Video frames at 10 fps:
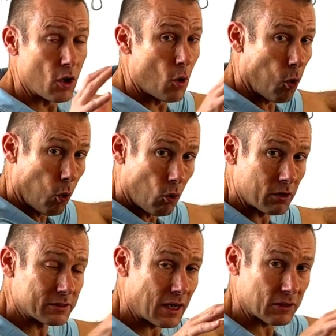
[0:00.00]

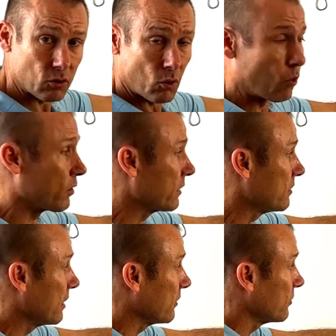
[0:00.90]
horizontal
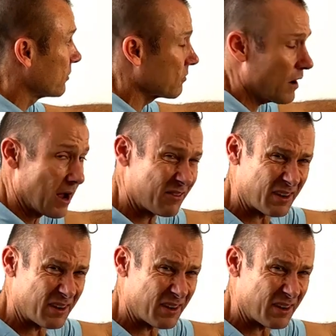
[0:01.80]
orientation to the graph.